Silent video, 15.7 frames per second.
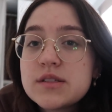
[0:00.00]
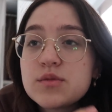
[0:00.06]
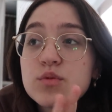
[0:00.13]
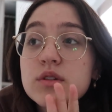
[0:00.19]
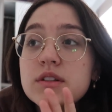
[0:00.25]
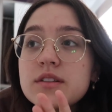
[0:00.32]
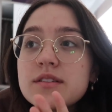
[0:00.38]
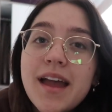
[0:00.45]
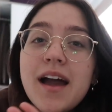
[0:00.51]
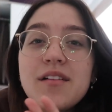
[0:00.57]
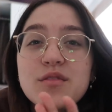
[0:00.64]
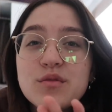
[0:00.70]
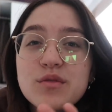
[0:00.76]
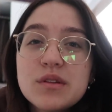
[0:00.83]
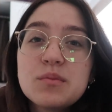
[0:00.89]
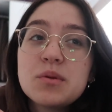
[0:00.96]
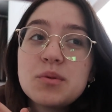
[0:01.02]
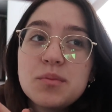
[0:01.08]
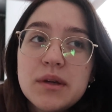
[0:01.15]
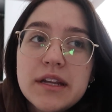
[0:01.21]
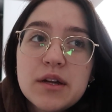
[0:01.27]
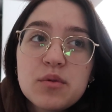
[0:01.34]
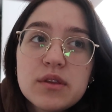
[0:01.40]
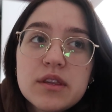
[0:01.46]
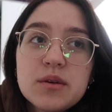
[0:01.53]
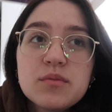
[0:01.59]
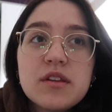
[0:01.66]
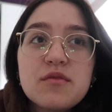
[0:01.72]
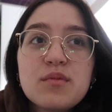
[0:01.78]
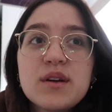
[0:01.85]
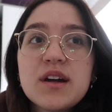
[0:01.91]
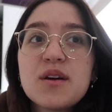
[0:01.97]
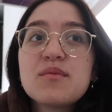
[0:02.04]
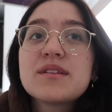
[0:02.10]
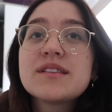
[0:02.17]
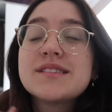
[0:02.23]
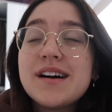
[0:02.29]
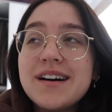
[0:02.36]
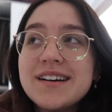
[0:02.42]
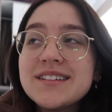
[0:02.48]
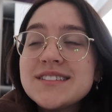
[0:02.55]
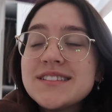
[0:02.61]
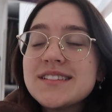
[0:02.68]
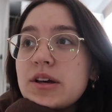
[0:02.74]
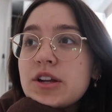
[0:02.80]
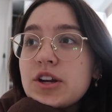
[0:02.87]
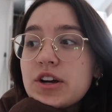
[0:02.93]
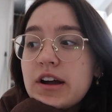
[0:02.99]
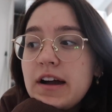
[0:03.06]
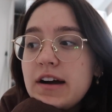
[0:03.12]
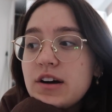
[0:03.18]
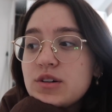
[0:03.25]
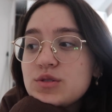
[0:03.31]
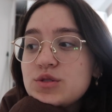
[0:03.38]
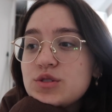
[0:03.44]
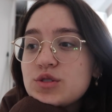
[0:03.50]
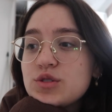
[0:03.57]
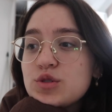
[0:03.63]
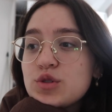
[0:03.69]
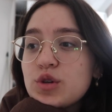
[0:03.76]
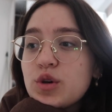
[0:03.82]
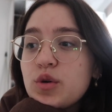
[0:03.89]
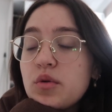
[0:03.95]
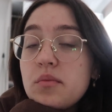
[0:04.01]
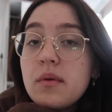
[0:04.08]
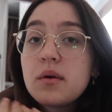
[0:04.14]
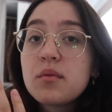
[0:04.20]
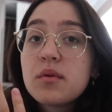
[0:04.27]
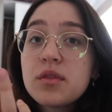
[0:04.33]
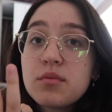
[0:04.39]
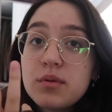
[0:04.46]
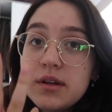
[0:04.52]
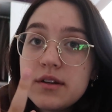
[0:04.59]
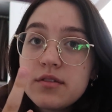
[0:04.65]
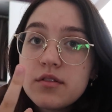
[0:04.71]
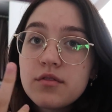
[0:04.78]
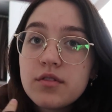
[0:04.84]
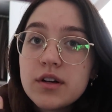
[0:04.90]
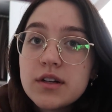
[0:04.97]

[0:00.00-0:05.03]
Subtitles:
Well, haven't really been meeting with them. They've been coming to us in our house. So we met with 3 different